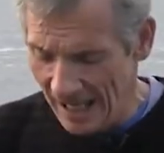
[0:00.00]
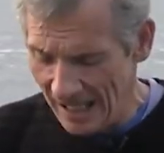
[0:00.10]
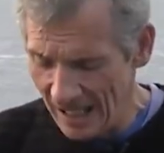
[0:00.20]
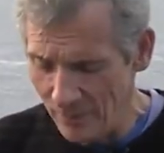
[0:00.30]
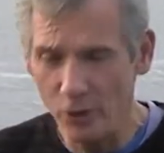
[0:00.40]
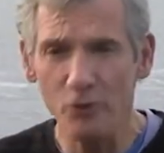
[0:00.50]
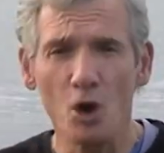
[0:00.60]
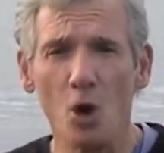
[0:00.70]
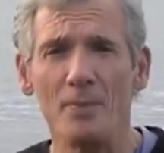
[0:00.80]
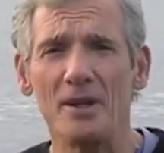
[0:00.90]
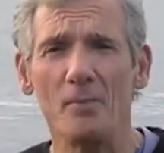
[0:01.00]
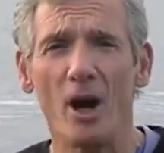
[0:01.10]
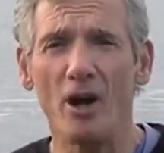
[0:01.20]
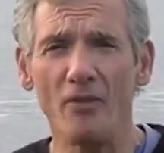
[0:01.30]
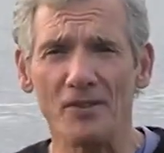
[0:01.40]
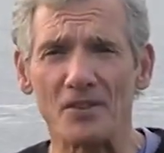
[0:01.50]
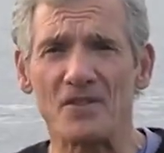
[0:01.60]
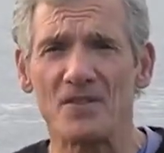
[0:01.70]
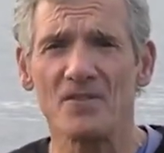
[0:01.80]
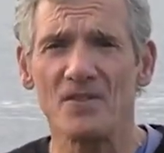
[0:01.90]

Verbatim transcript: Um, you've caught me in my office.